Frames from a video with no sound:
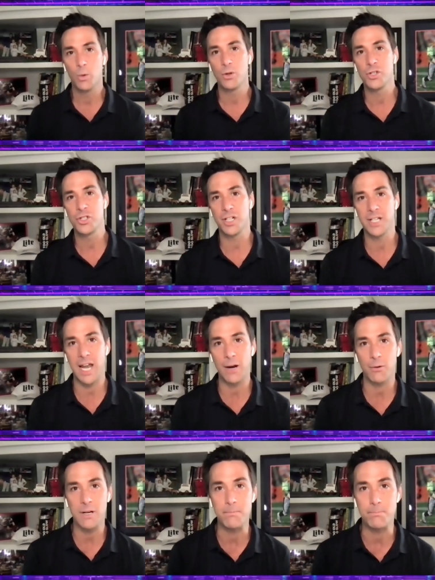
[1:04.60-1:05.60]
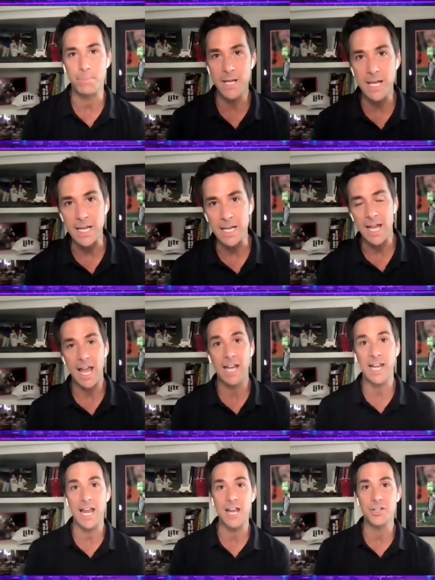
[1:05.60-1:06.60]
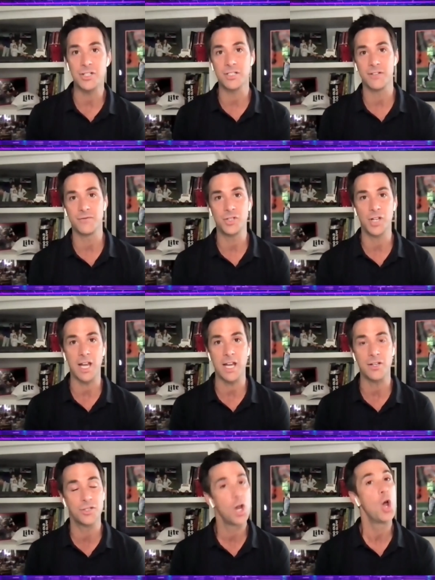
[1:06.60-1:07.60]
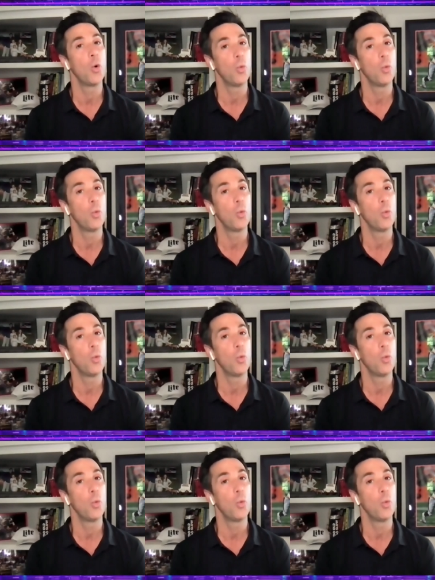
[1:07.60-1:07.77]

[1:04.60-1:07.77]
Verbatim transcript: Will Sha'Carri be an agent of change?